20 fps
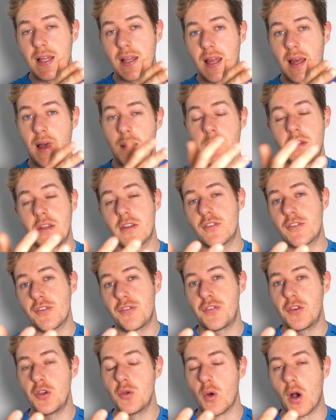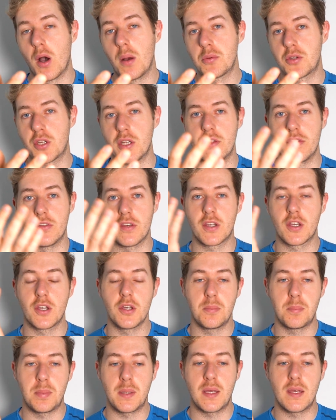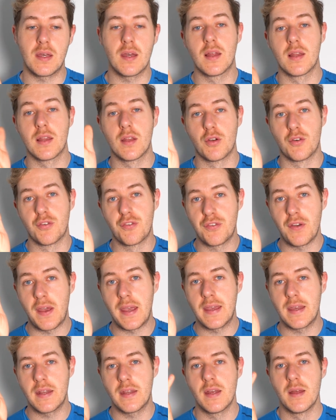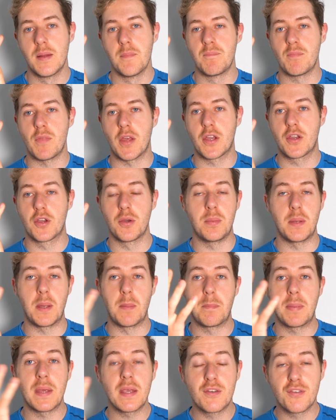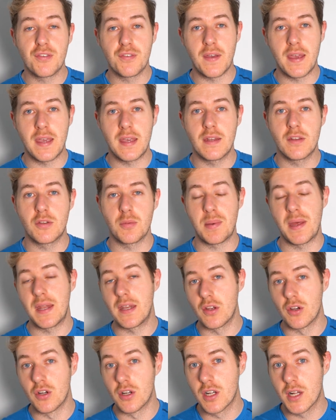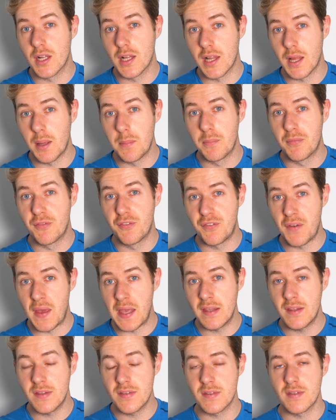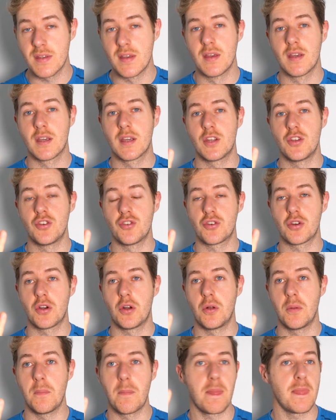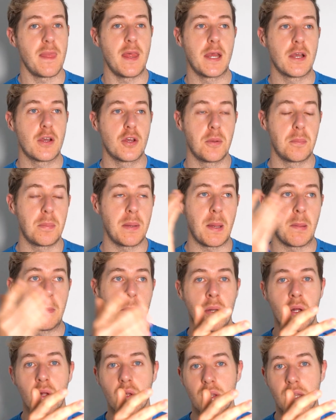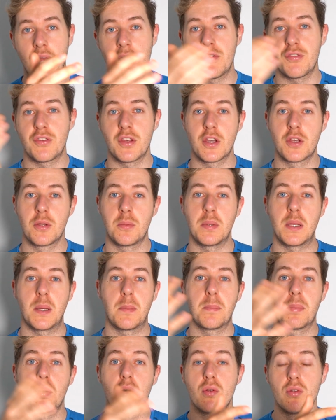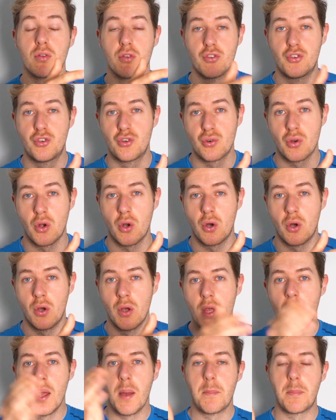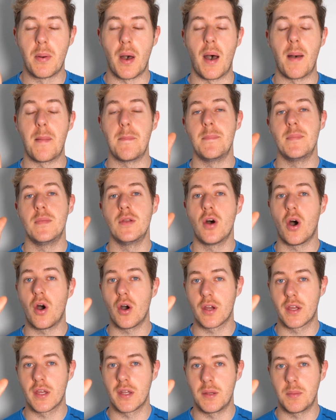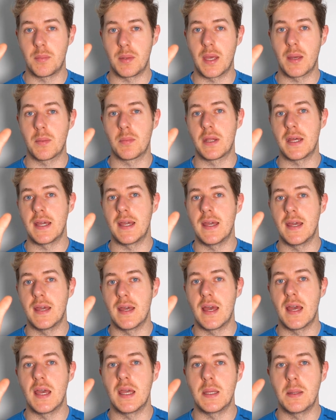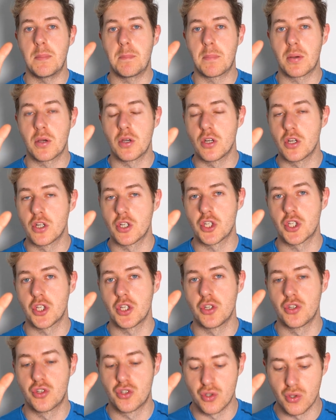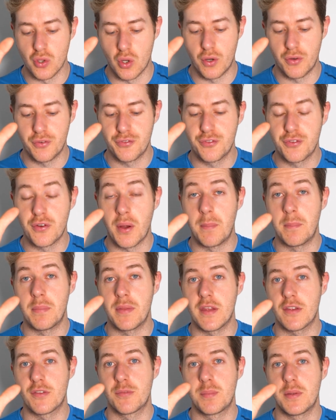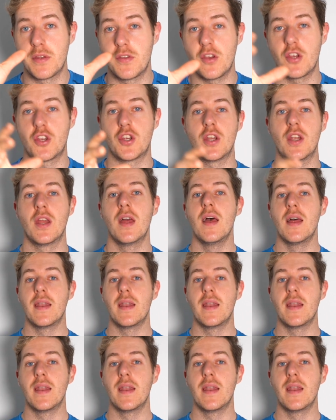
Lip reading: I mean there's a few options. It could be a little fade, it could be a big fade depending on club face control, it could be a pull left, it could be a pull draw, but I'm not going to be able to hit a push draw from this position.